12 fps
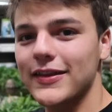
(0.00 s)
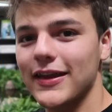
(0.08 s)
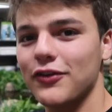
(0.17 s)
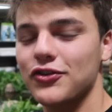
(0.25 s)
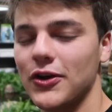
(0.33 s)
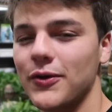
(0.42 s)
right
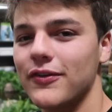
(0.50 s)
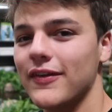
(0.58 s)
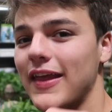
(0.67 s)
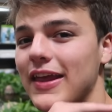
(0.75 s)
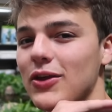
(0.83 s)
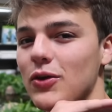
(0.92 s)
there shows you
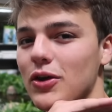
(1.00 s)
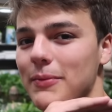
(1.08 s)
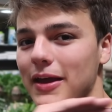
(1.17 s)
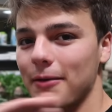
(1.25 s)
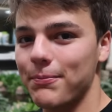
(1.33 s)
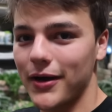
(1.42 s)
that you can
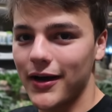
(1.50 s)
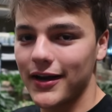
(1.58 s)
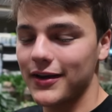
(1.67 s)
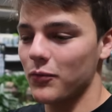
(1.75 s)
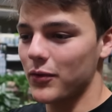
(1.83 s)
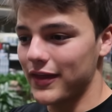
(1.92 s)
make a
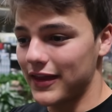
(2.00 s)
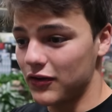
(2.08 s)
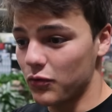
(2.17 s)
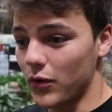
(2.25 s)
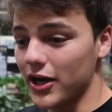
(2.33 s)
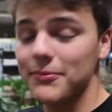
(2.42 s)
pond within
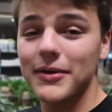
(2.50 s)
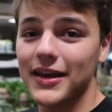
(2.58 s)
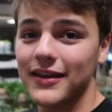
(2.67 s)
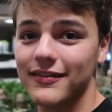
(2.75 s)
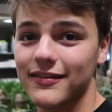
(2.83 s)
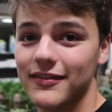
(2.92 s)
20
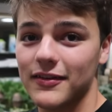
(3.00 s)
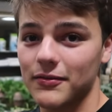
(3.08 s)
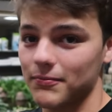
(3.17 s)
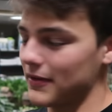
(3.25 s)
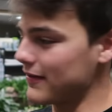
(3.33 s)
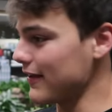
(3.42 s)
minutes
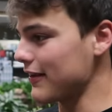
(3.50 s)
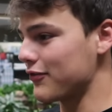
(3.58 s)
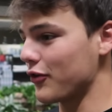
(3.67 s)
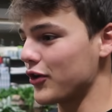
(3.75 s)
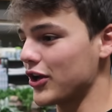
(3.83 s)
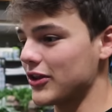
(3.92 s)
it says
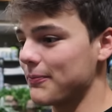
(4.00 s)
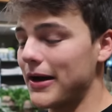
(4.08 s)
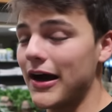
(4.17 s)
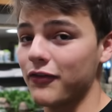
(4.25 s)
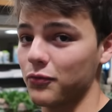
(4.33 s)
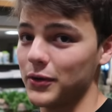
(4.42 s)
30 on the
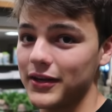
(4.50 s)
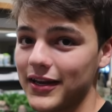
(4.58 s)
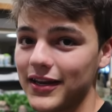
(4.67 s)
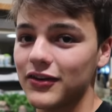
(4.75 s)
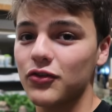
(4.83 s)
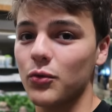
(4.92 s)
box. We did
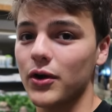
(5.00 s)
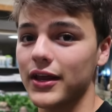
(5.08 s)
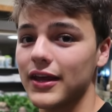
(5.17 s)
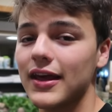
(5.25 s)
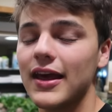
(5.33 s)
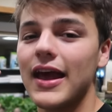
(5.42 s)
it in
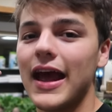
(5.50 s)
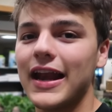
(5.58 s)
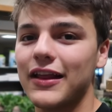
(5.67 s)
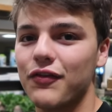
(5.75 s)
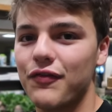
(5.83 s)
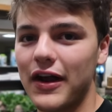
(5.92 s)
20,
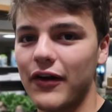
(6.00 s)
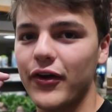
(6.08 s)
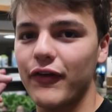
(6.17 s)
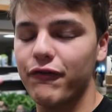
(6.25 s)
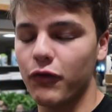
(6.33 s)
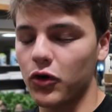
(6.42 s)
and it's very
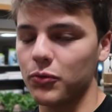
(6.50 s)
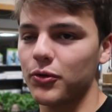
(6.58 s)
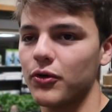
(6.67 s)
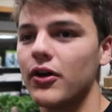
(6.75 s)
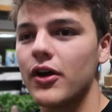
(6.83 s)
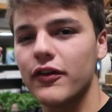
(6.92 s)

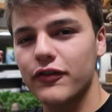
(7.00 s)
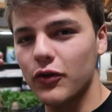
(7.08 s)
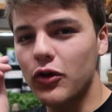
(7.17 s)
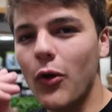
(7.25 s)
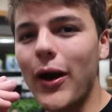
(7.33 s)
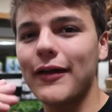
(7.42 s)
affordable. So
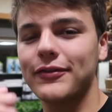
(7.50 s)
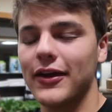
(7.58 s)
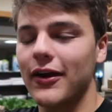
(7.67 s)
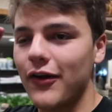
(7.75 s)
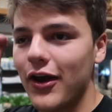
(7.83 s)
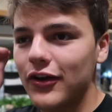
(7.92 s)
go out
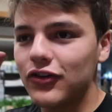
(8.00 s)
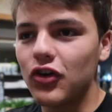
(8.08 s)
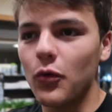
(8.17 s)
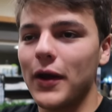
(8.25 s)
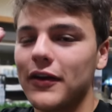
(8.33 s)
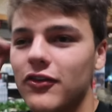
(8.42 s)
there, do it.